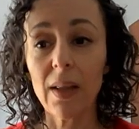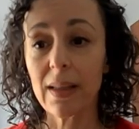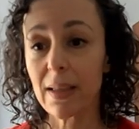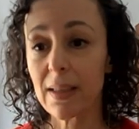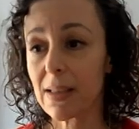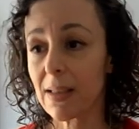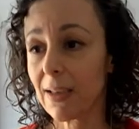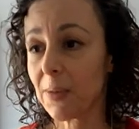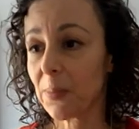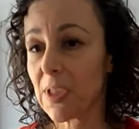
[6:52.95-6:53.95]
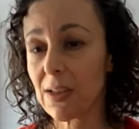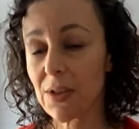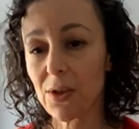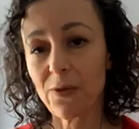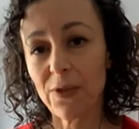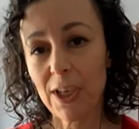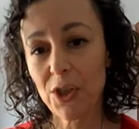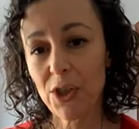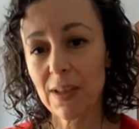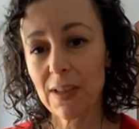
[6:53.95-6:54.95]
The next thing up is the
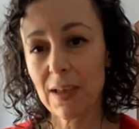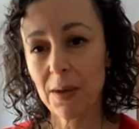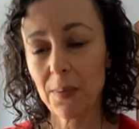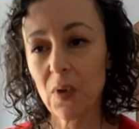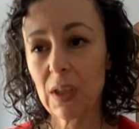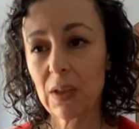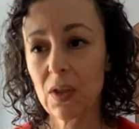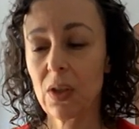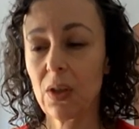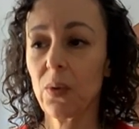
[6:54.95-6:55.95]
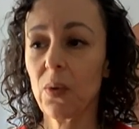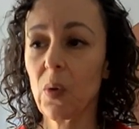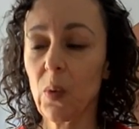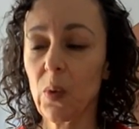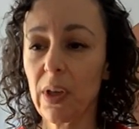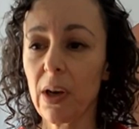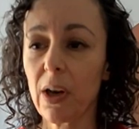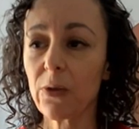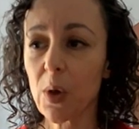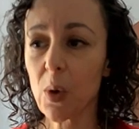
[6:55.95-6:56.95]
certification exam. So we
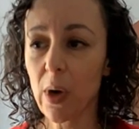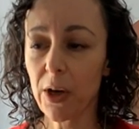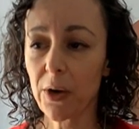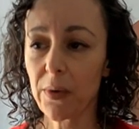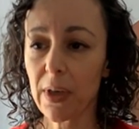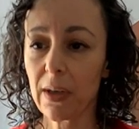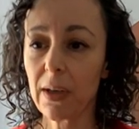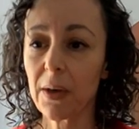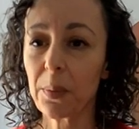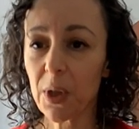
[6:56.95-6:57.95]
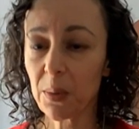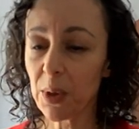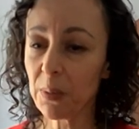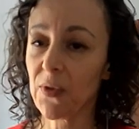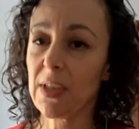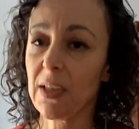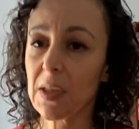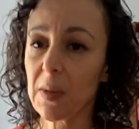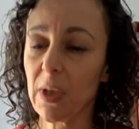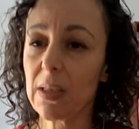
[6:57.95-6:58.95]
are requiring a minimum of
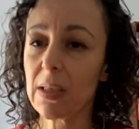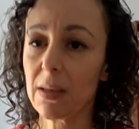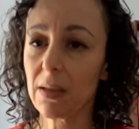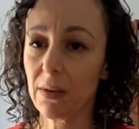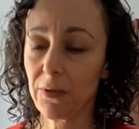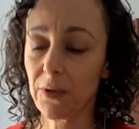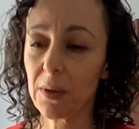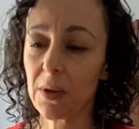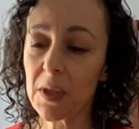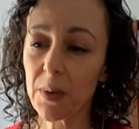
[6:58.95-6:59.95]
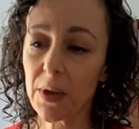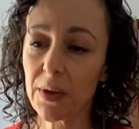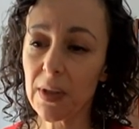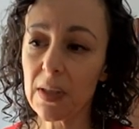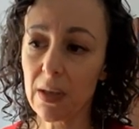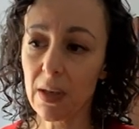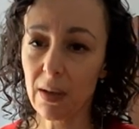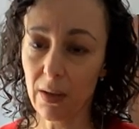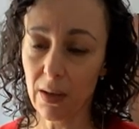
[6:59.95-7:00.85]
6 months field experience